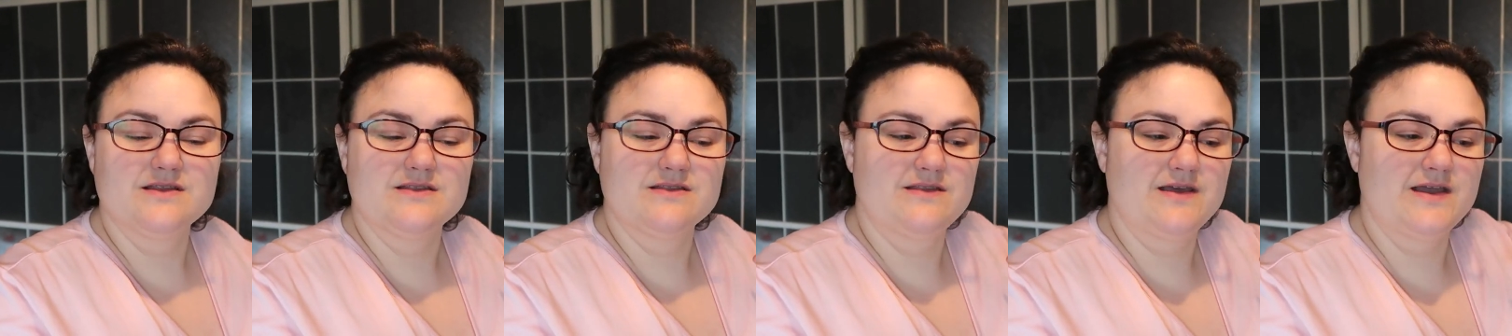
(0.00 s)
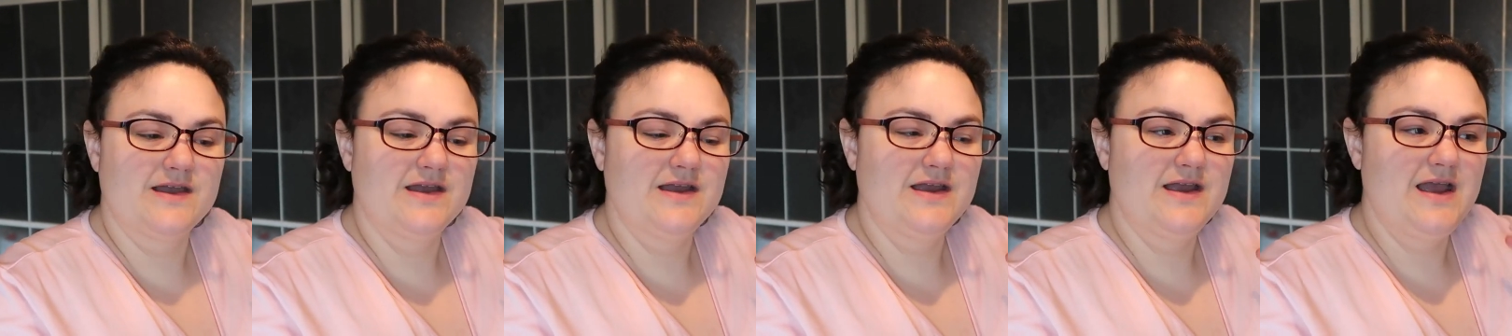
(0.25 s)

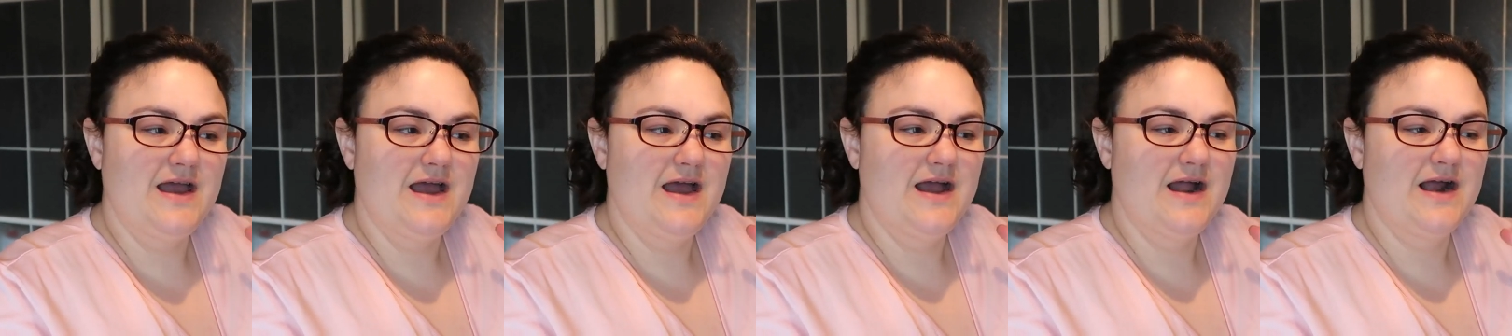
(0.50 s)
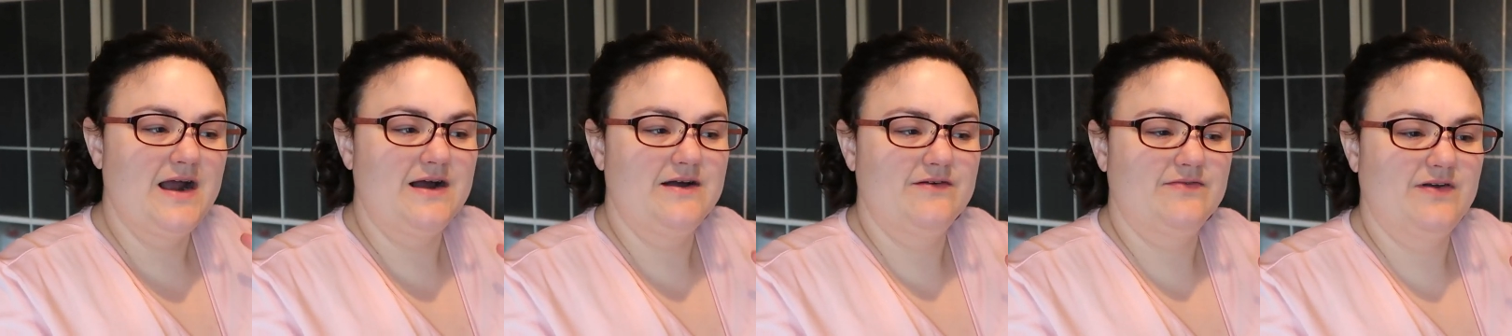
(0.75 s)
they
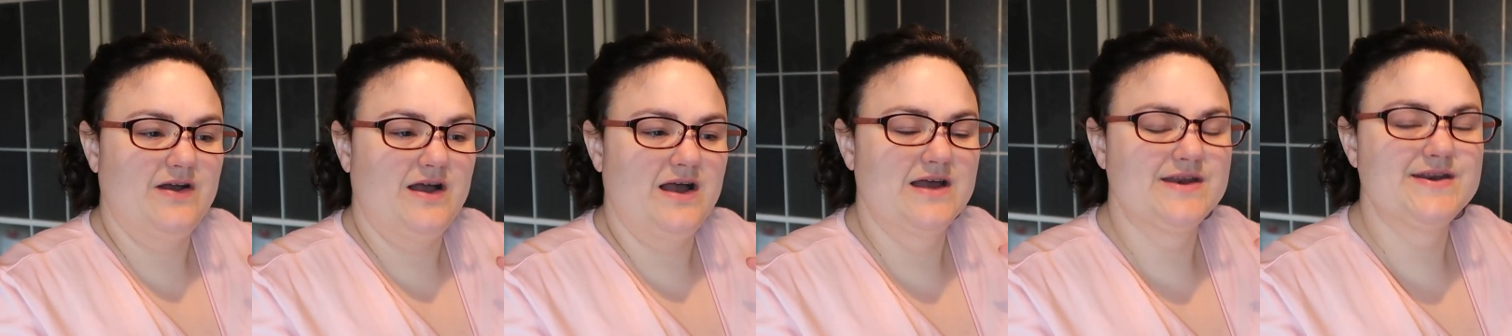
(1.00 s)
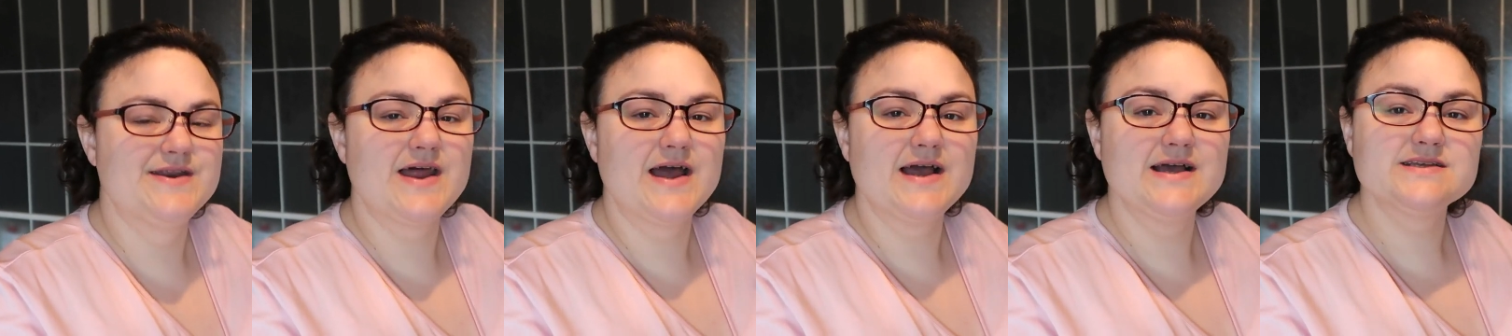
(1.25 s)
have a
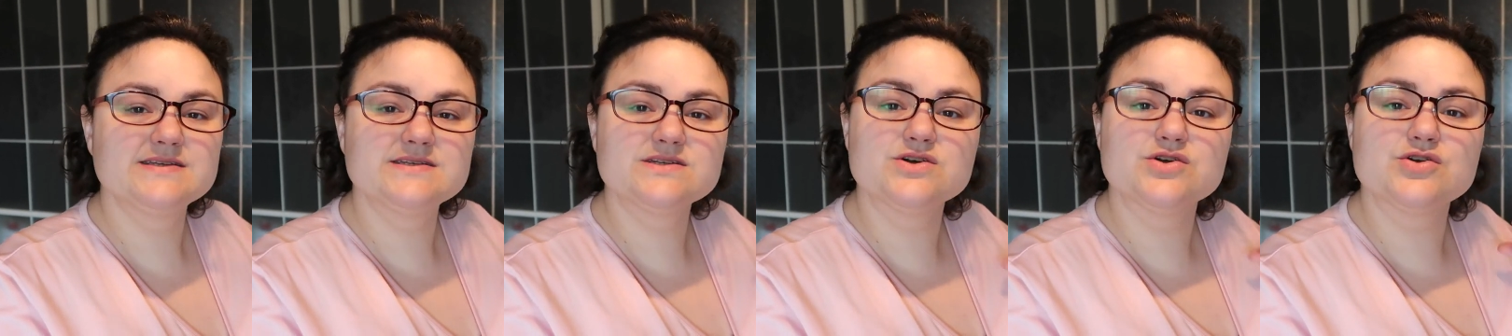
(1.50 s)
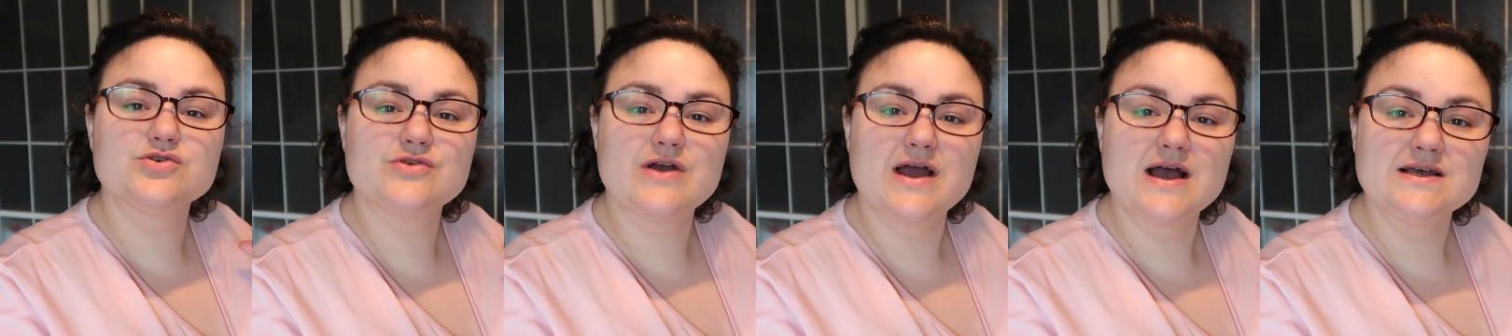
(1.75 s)
nice
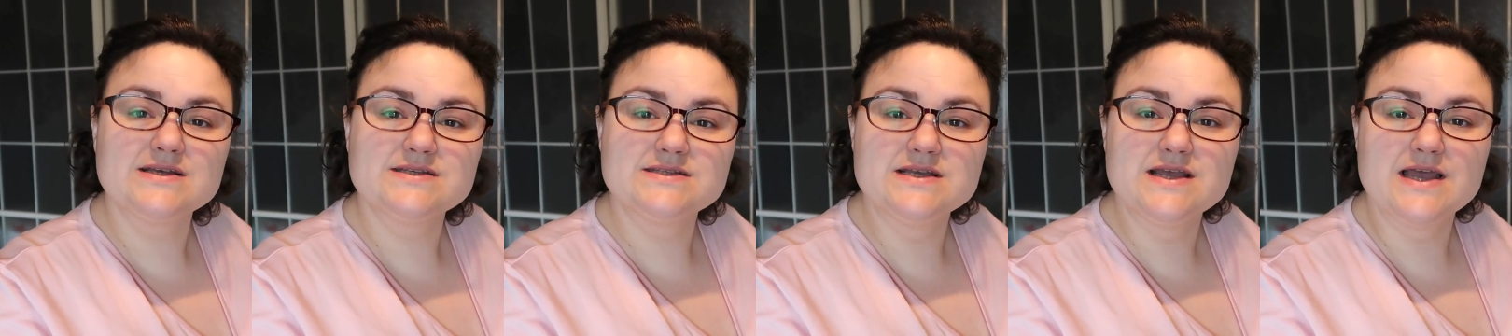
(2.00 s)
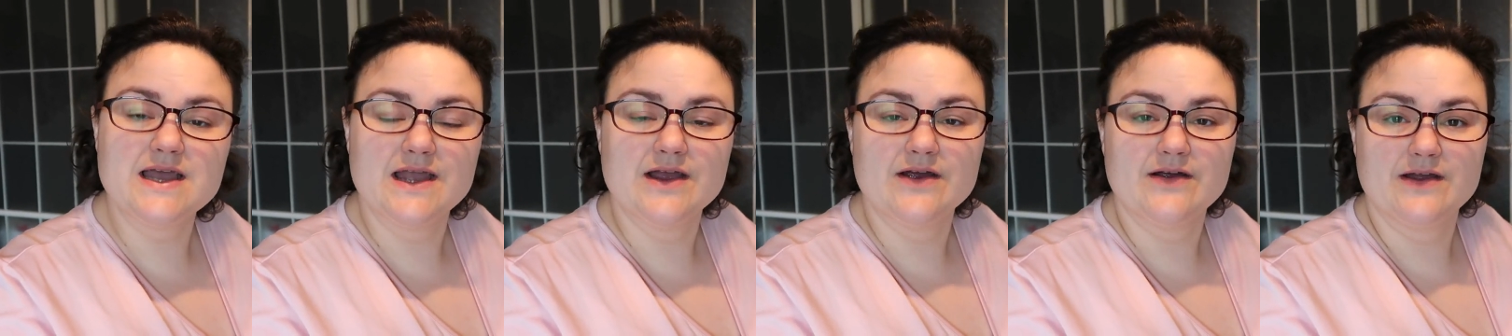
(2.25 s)
little
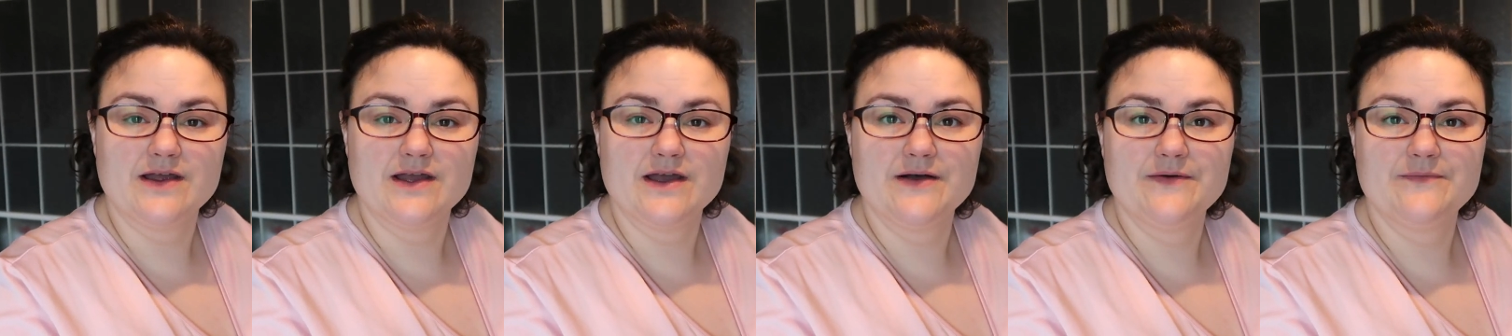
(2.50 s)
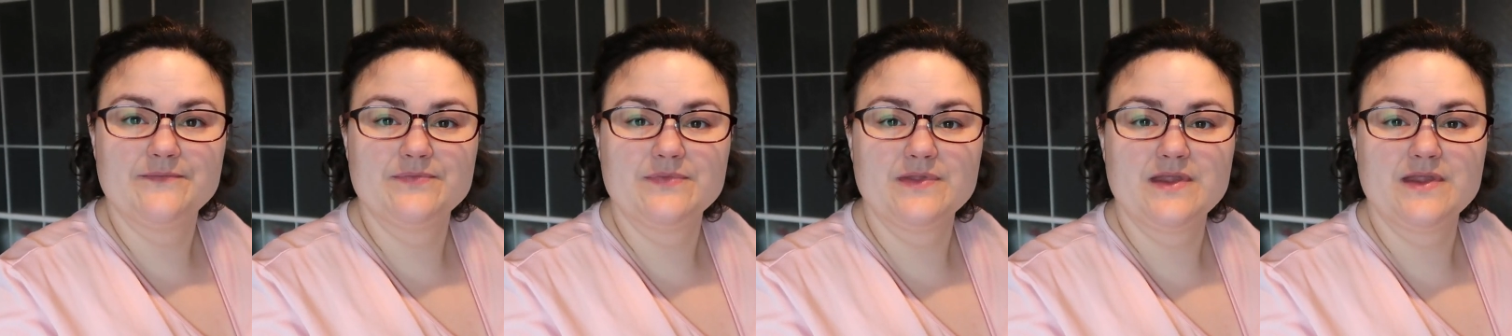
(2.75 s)
grassy area,